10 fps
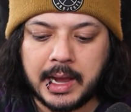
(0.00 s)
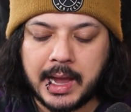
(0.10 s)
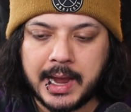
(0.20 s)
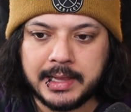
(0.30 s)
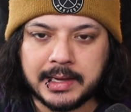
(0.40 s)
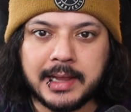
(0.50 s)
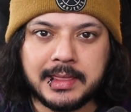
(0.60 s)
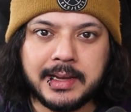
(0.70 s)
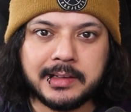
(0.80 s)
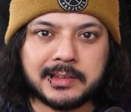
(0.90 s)
I
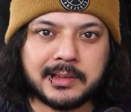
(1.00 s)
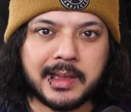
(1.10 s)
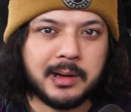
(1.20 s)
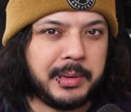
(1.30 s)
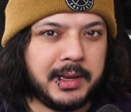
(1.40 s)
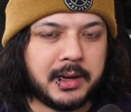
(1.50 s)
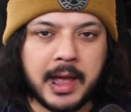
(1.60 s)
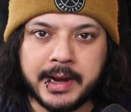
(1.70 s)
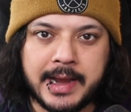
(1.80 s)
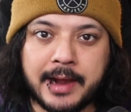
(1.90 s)
think it's going to be
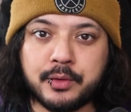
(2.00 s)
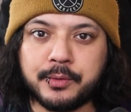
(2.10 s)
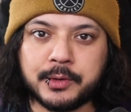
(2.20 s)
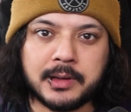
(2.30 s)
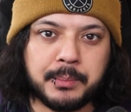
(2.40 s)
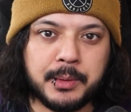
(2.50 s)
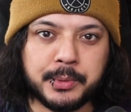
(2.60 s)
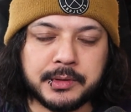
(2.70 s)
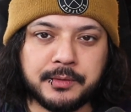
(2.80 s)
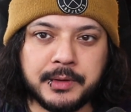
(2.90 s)
kind of natural for some
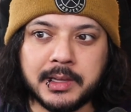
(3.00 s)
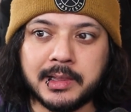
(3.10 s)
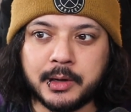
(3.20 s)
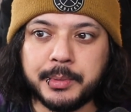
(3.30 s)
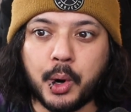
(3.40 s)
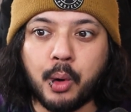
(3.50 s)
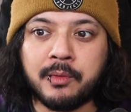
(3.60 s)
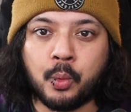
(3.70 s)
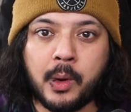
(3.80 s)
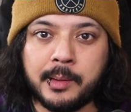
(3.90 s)
people to feel a little bit
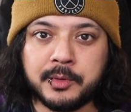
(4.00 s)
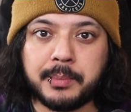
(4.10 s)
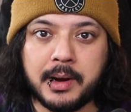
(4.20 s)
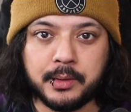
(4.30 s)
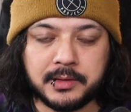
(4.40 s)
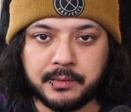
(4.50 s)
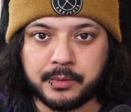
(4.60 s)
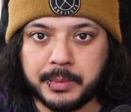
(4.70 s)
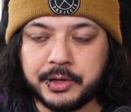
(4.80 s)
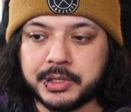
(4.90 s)
overwhelmed by all this
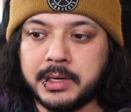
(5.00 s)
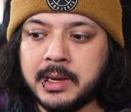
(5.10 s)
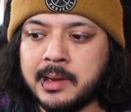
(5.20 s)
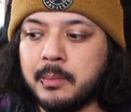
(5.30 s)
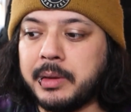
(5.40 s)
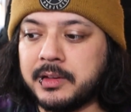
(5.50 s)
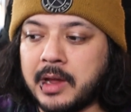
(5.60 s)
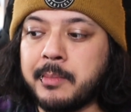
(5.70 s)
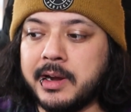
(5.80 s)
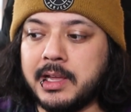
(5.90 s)
information, because
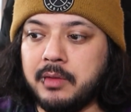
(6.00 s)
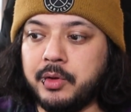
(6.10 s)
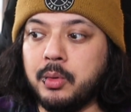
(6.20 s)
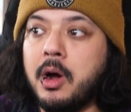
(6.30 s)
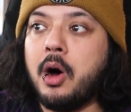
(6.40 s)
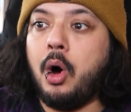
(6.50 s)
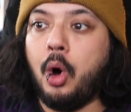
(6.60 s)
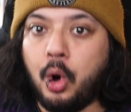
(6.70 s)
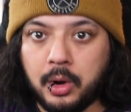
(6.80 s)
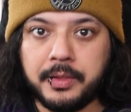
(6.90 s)
I'm going to give you
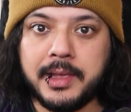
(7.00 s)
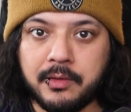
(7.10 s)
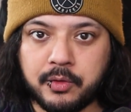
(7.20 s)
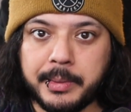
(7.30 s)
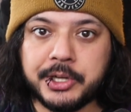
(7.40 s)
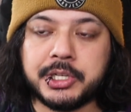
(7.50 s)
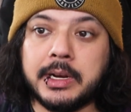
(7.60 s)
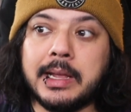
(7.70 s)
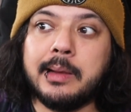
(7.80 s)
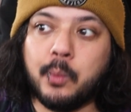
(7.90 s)
all the
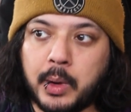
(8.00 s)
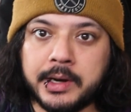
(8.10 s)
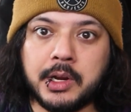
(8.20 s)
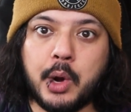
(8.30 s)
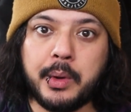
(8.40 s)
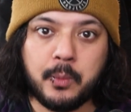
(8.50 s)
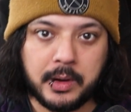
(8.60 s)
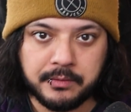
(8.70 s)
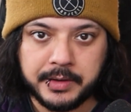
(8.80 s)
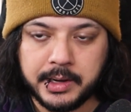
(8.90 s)
information in one go in
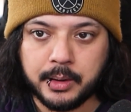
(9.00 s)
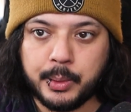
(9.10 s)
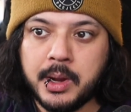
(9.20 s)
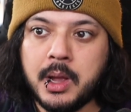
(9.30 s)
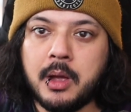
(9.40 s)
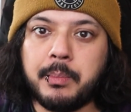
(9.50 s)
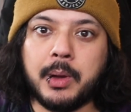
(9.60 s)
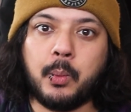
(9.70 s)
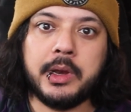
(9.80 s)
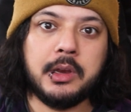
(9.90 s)
one video,
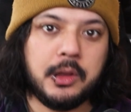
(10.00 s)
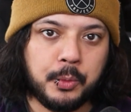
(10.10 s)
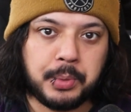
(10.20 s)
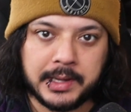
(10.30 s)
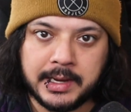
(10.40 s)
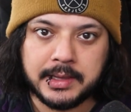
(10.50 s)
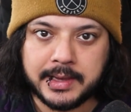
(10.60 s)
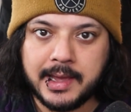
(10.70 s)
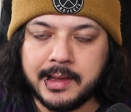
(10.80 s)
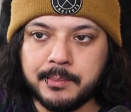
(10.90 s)
but when you play the
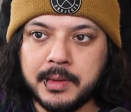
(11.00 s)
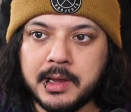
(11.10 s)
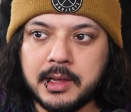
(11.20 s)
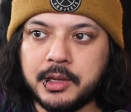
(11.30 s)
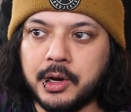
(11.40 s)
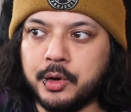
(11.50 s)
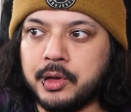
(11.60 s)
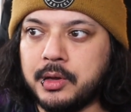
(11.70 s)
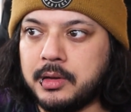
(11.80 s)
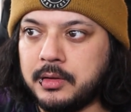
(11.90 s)
game,
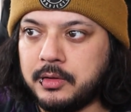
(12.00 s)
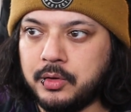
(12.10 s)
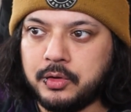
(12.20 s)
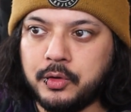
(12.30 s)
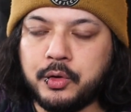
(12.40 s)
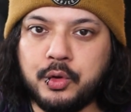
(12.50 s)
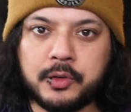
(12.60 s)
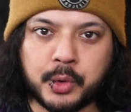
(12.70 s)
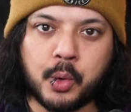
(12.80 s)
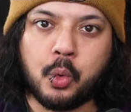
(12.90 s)
you
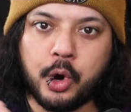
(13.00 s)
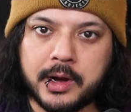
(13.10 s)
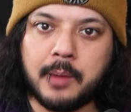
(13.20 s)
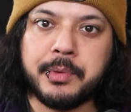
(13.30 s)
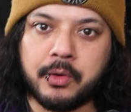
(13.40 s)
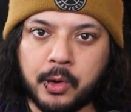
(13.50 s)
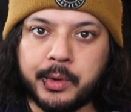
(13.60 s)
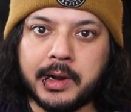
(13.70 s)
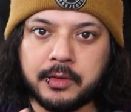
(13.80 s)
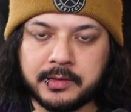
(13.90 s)
sort of work up your
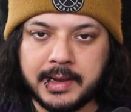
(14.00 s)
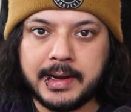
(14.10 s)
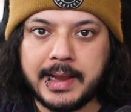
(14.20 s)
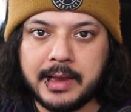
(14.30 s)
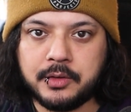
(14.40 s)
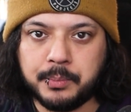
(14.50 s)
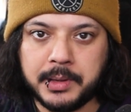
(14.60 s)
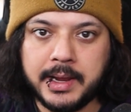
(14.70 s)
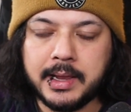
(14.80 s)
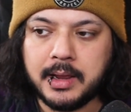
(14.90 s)
own understanding as you
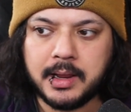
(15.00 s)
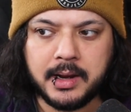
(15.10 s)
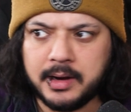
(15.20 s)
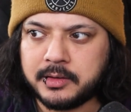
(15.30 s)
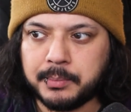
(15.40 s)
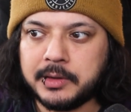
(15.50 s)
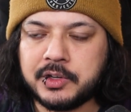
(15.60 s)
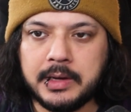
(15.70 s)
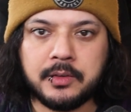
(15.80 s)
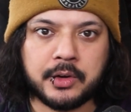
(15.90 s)
play it, and it's much
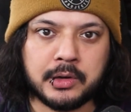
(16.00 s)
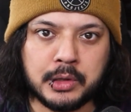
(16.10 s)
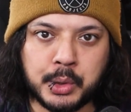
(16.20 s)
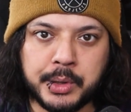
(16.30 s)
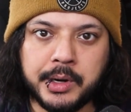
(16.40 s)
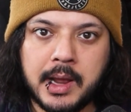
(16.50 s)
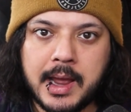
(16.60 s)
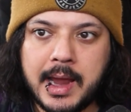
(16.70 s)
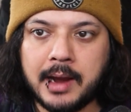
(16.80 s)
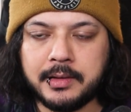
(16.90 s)
easier to learn
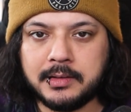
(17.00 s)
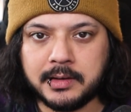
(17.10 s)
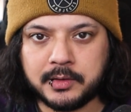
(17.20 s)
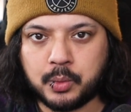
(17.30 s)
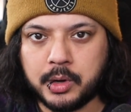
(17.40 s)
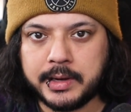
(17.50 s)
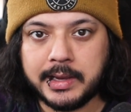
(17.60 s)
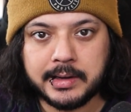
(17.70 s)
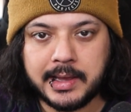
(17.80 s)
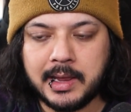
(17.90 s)
how these things work
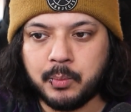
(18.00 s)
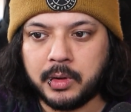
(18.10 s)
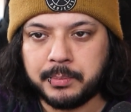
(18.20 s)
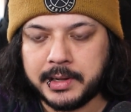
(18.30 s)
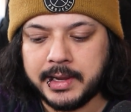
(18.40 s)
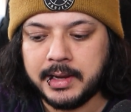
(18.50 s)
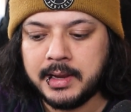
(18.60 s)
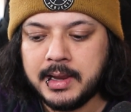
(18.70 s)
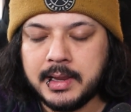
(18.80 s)
in game while playing